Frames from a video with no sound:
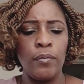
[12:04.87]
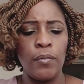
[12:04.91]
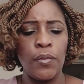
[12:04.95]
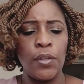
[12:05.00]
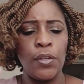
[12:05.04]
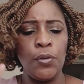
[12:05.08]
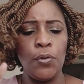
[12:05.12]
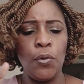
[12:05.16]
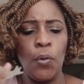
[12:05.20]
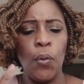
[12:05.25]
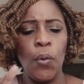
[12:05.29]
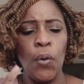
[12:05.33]

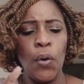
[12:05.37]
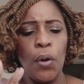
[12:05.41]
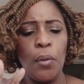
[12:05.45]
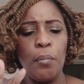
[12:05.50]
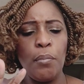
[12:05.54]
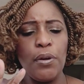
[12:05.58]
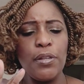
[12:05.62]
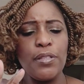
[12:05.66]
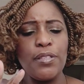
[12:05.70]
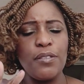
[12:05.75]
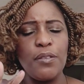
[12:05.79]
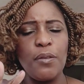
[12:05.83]
You know,
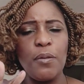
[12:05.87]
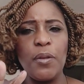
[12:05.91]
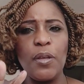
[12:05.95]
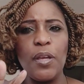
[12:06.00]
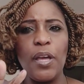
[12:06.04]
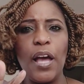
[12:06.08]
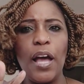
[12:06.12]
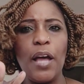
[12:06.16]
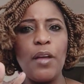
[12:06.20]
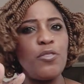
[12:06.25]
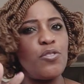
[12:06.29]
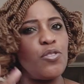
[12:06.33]
but
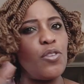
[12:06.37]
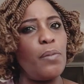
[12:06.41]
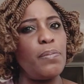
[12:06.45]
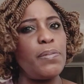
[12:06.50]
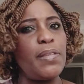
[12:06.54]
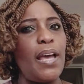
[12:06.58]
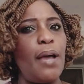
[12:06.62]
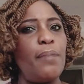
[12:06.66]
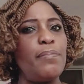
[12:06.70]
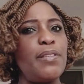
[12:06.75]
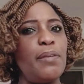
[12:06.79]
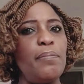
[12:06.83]

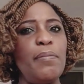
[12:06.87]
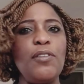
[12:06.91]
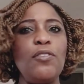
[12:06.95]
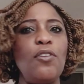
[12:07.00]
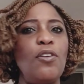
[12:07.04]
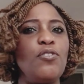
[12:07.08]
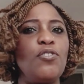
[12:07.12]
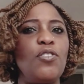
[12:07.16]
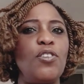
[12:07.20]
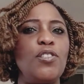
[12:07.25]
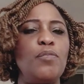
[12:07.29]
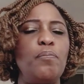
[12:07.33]
sometimes it may
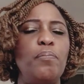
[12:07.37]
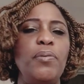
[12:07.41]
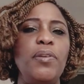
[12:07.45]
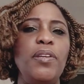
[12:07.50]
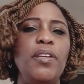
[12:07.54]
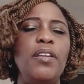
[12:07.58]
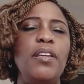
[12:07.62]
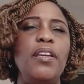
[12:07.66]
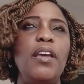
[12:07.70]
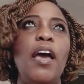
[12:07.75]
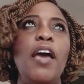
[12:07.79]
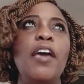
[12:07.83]
not just
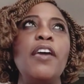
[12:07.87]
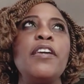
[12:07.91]
be